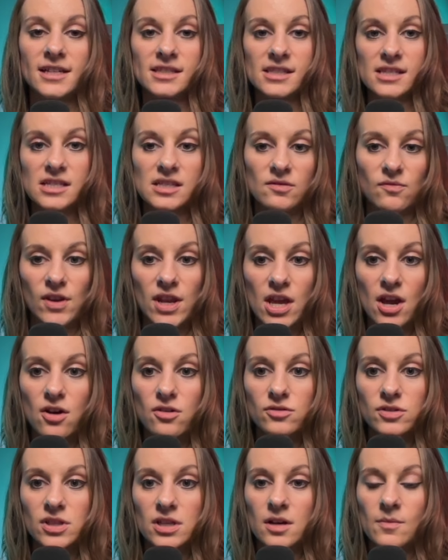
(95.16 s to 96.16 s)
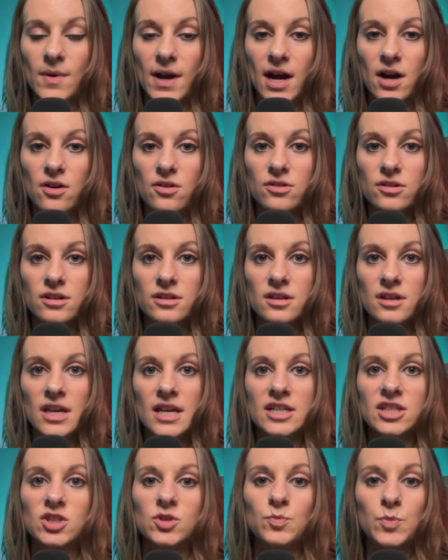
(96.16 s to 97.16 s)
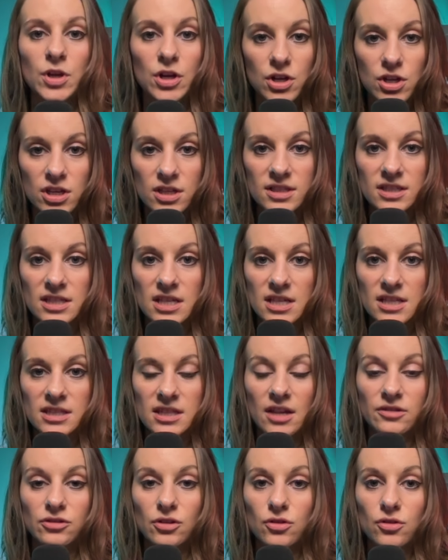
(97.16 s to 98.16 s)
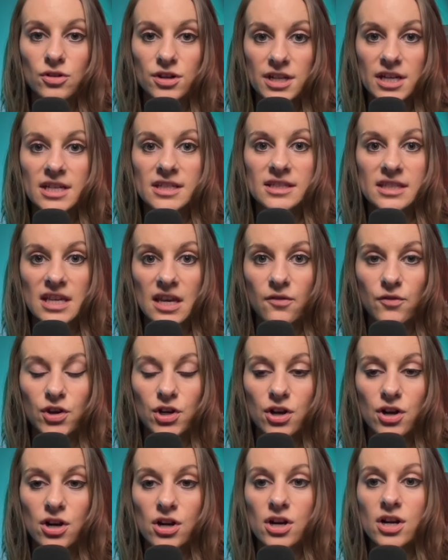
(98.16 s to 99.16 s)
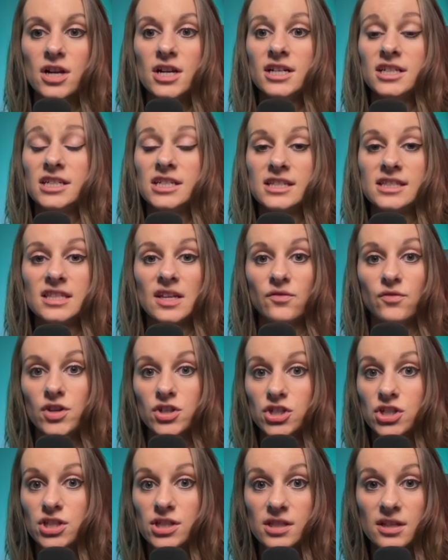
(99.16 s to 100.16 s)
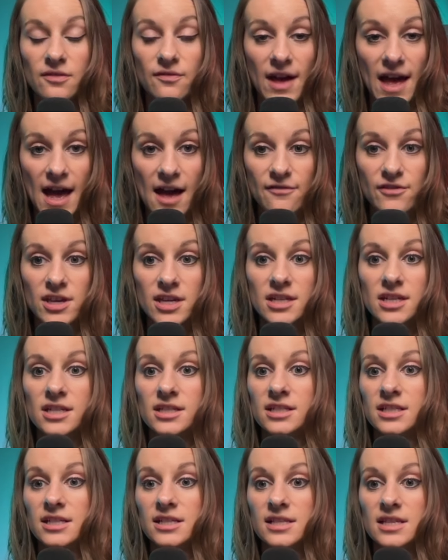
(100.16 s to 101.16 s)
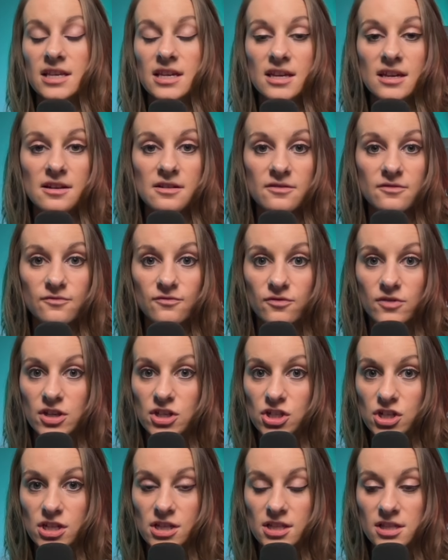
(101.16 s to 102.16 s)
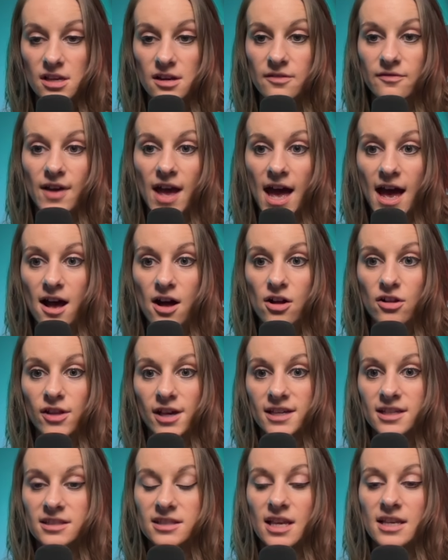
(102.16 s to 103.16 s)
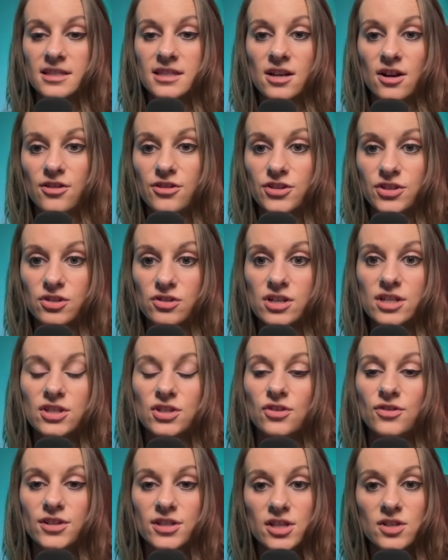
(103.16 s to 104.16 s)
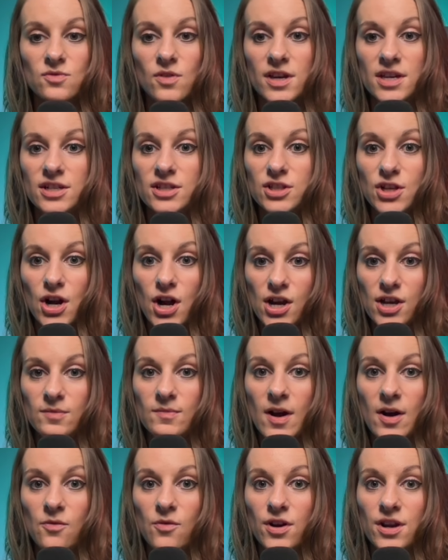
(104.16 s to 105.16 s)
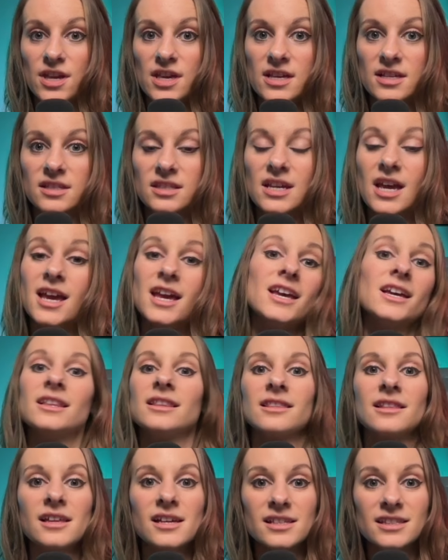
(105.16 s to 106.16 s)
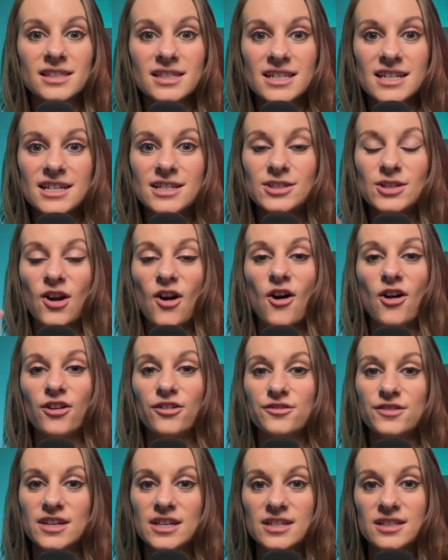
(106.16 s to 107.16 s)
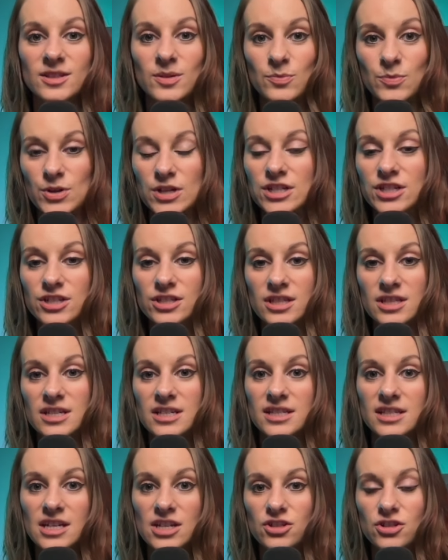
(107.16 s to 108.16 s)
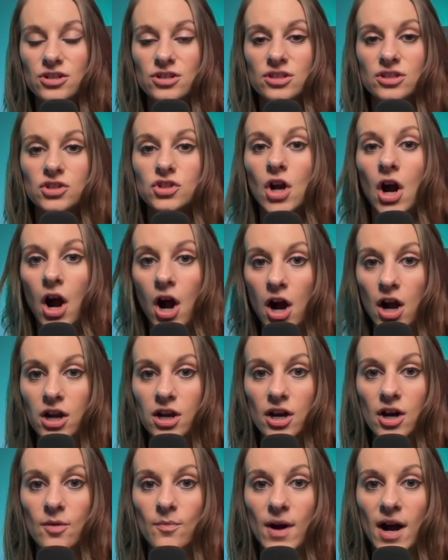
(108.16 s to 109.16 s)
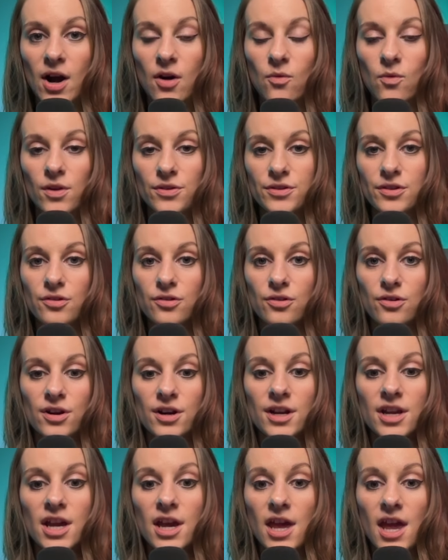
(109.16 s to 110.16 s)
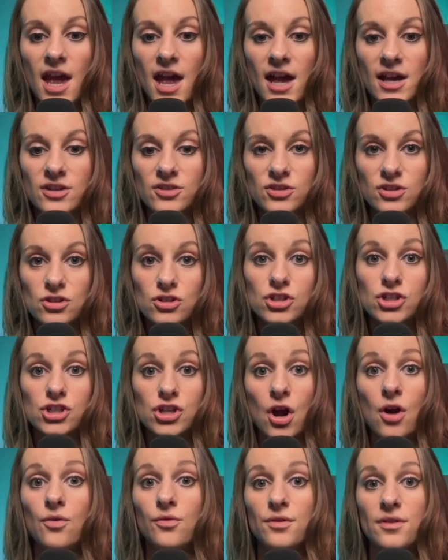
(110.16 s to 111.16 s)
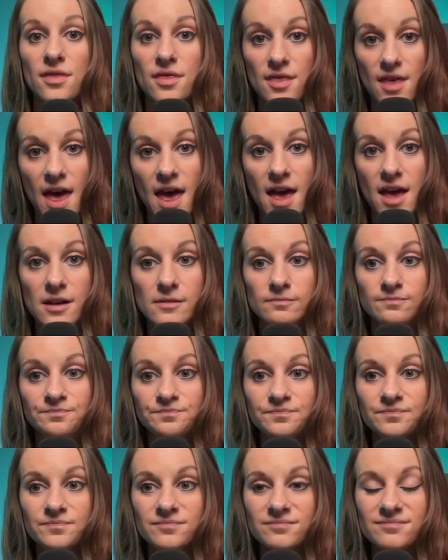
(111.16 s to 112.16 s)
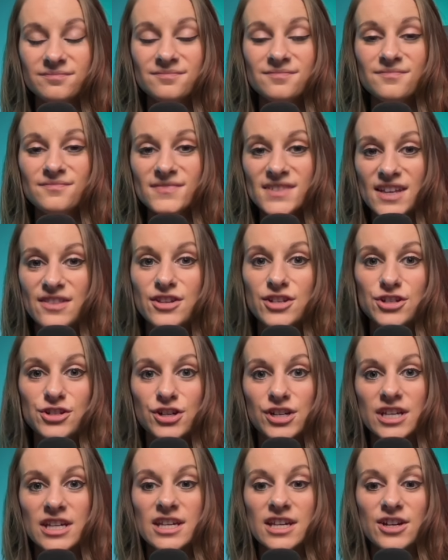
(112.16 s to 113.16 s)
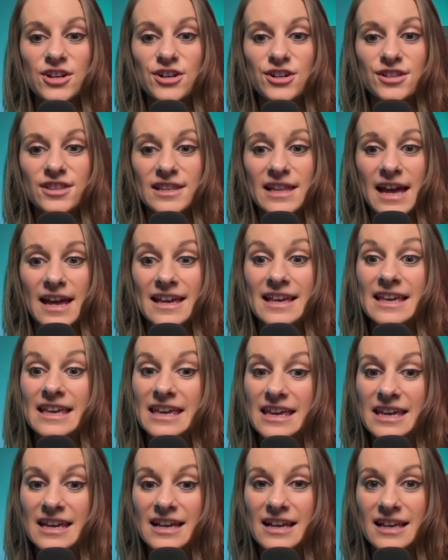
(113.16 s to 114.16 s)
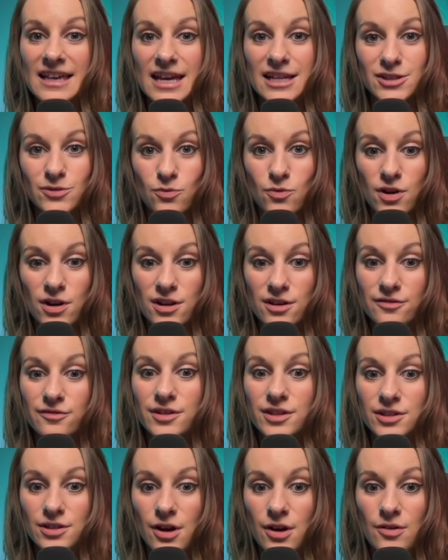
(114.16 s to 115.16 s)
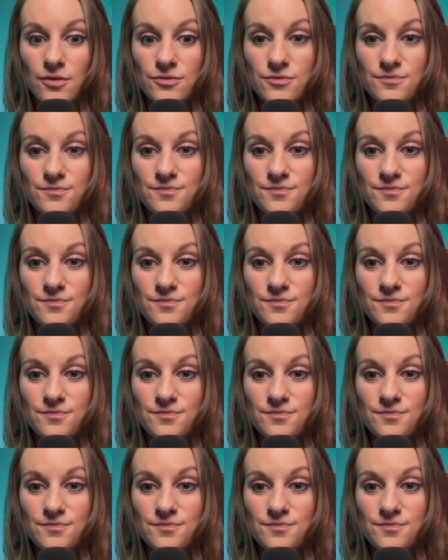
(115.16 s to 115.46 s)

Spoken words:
these videos about experiences that the Lord has given her to see visions of heaven, to see visions of hell, like it says there on the screen. So this is what he's talking about, where he's listening to all of these preachers and these teachers talk about what the Lord has shown them. And then you're going to hear that he gets one of his own.